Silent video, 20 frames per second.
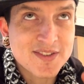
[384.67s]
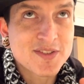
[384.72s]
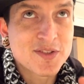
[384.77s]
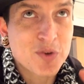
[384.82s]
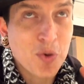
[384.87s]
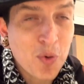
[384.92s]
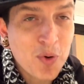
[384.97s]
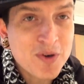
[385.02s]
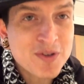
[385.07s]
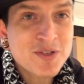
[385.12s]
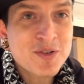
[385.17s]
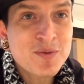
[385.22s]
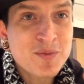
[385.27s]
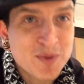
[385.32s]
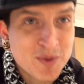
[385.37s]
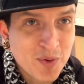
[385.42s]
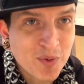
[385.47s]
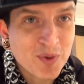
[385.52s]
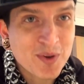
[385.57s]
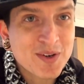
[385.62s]
door to
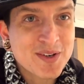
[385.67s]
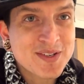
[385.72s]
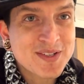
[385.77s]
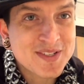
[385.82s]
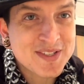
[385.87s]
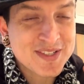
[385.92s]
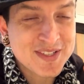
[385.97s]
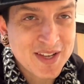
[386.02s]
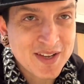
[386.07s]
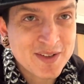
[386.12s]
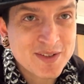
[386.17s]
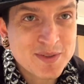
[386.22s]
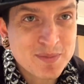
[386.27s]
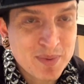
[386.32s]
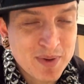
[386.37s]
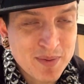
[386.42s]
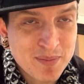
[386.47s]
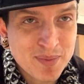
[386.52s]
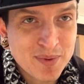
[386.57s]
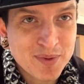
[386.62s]
door
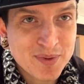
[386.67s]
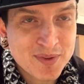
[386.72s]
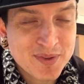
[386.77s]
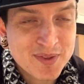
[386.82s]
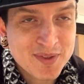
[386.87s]
salespeople.